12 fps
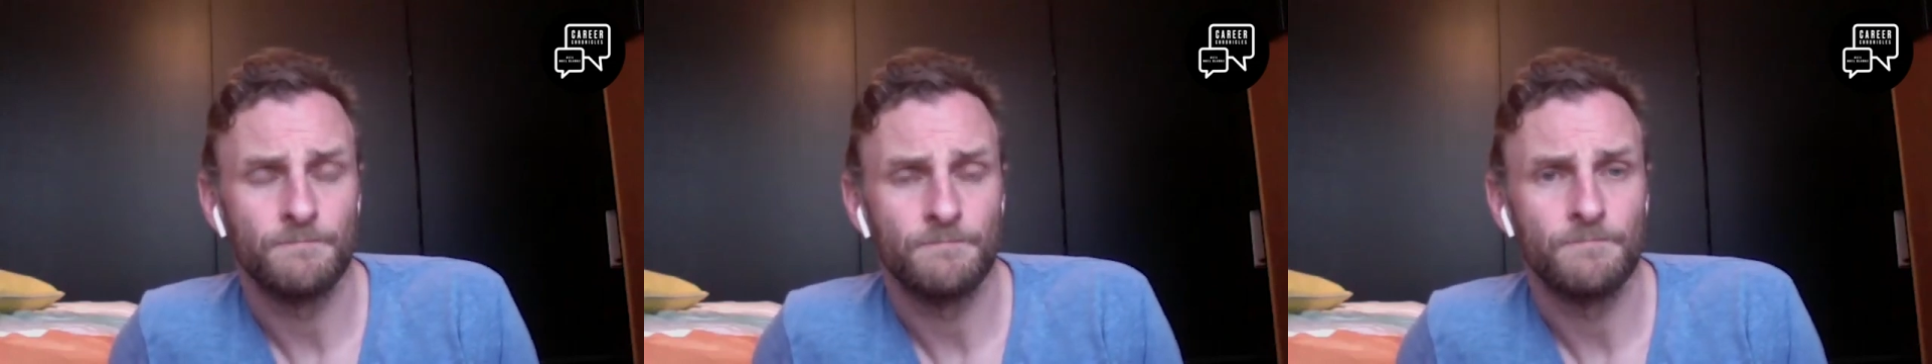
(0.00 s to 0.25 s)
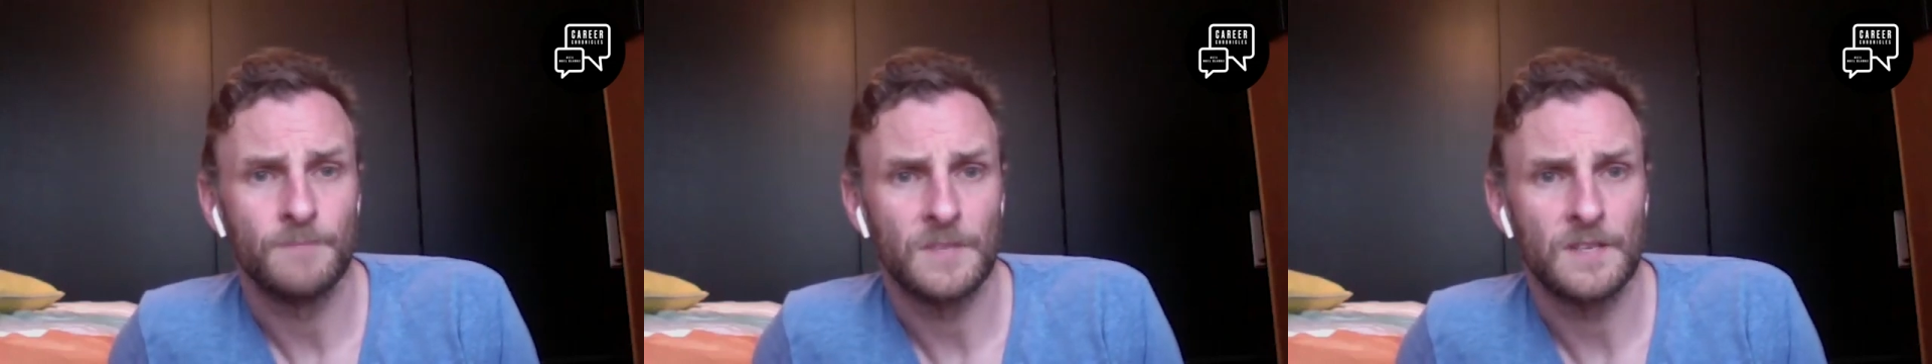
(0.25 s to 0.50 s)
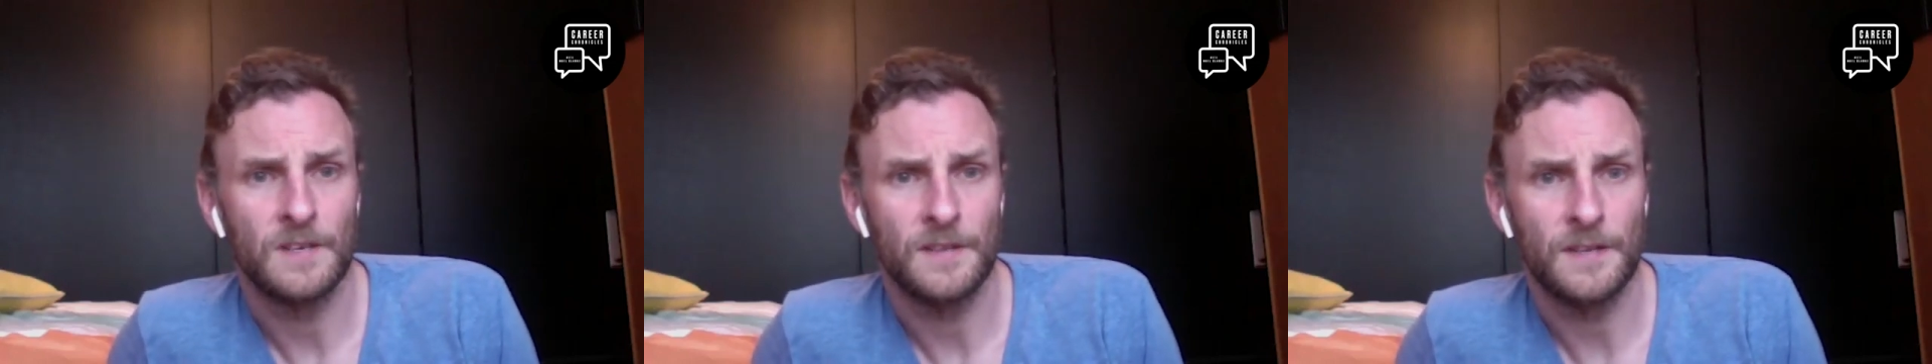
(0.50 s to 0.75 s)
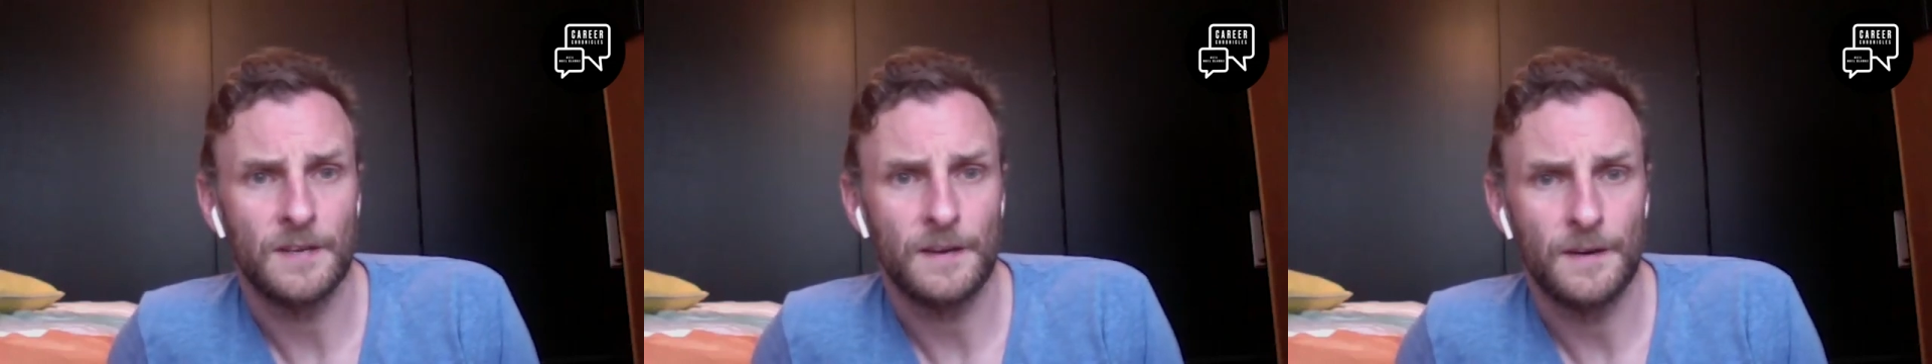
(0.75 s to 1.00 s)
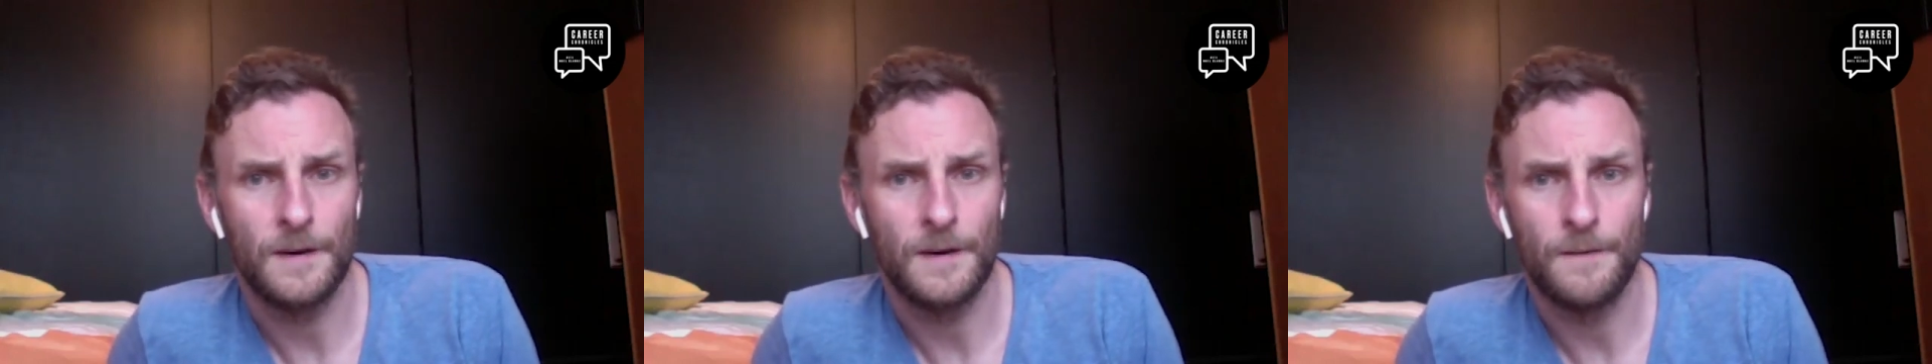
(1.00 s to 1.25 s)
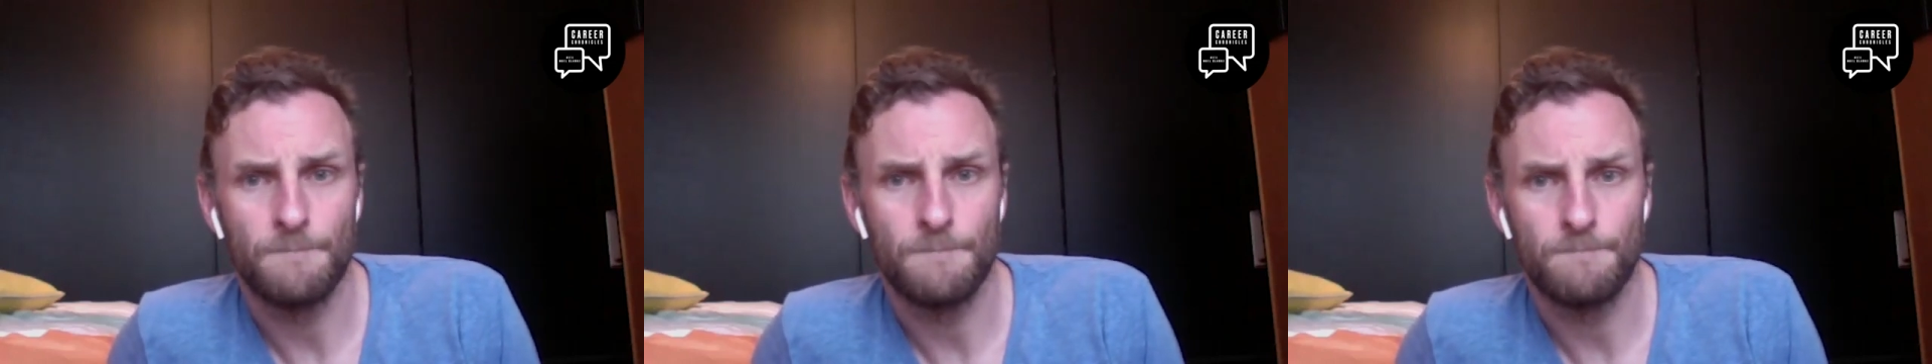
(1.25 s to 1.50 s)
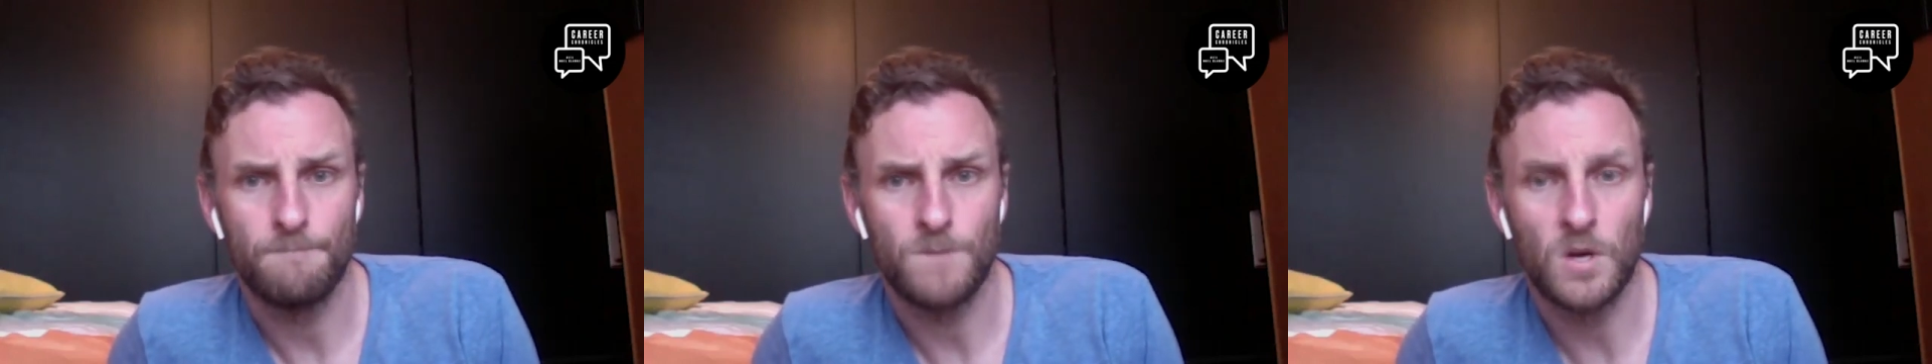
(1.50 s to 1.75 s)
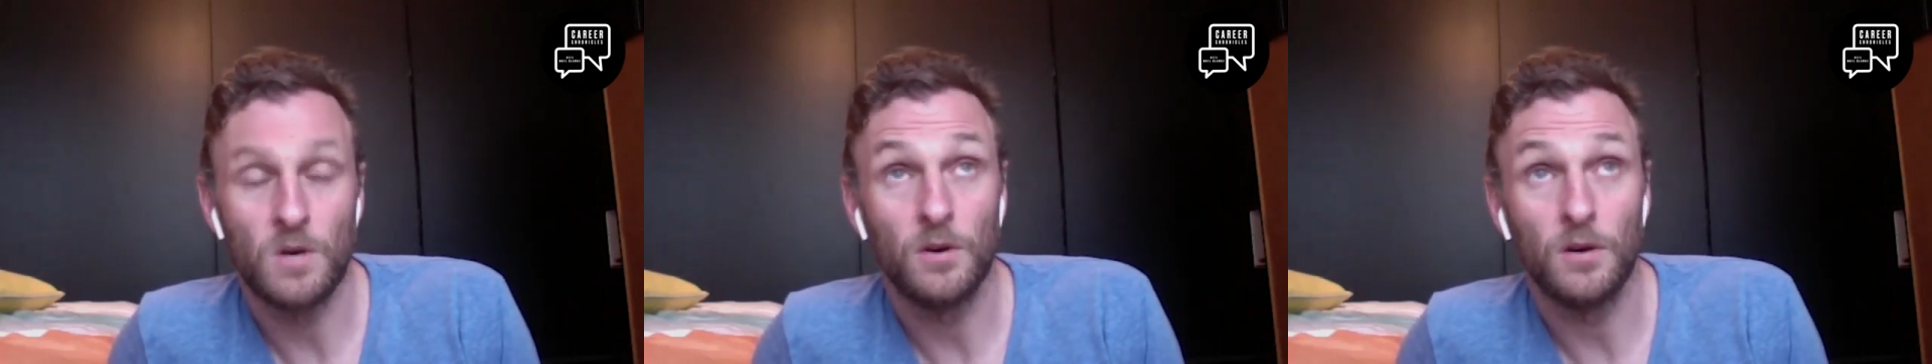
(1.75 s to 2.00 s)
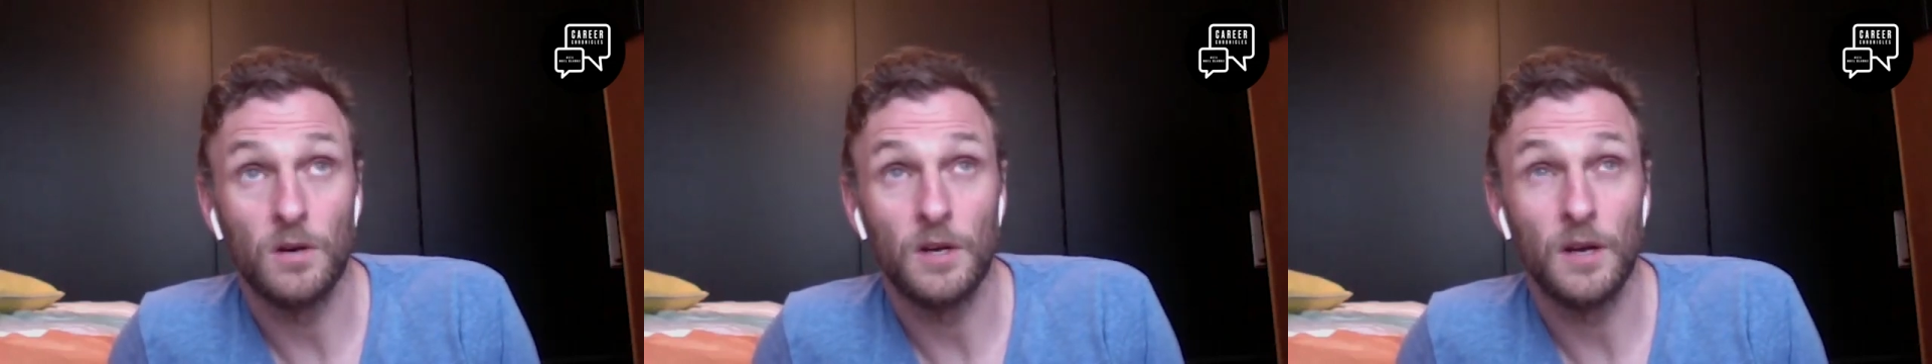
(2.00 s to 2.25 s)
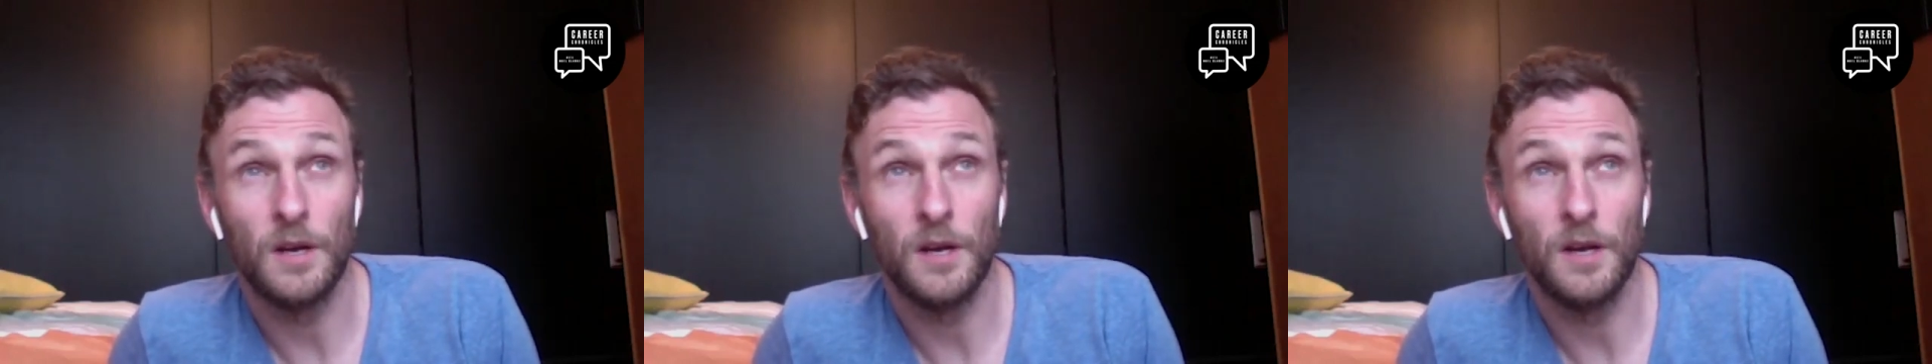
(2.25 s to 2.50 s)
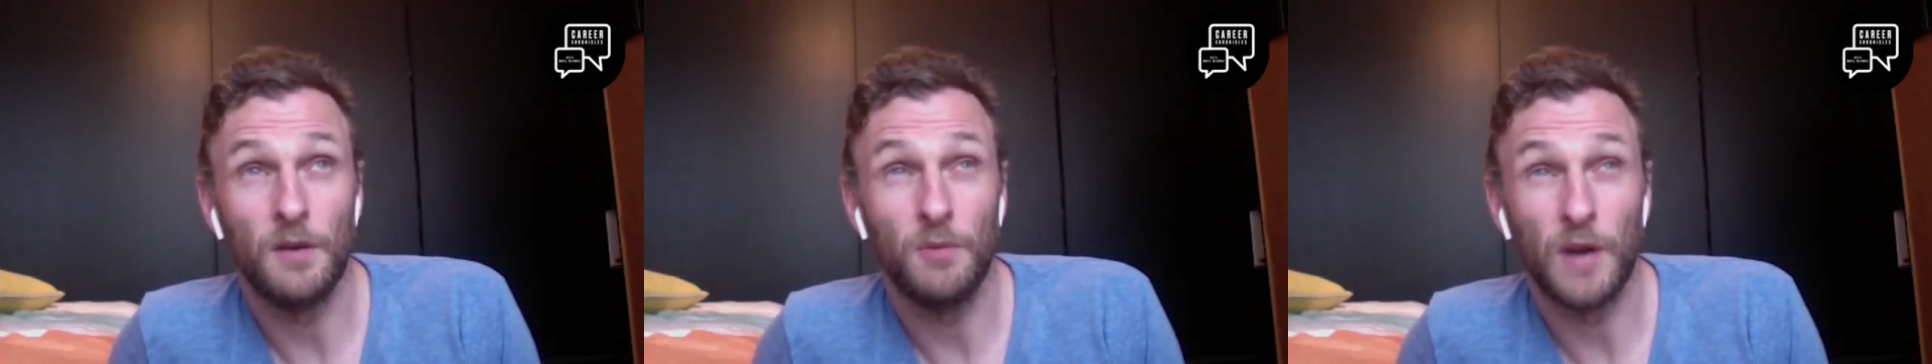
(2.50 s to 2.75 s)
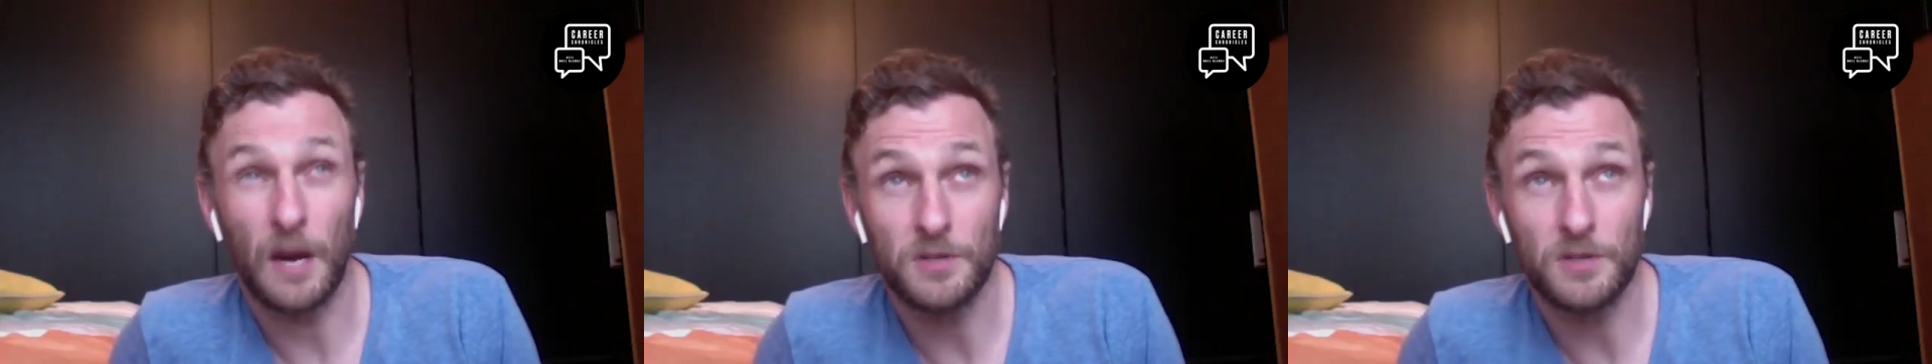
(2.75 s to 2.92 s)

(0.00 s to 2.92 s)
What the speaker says: I think, you know, when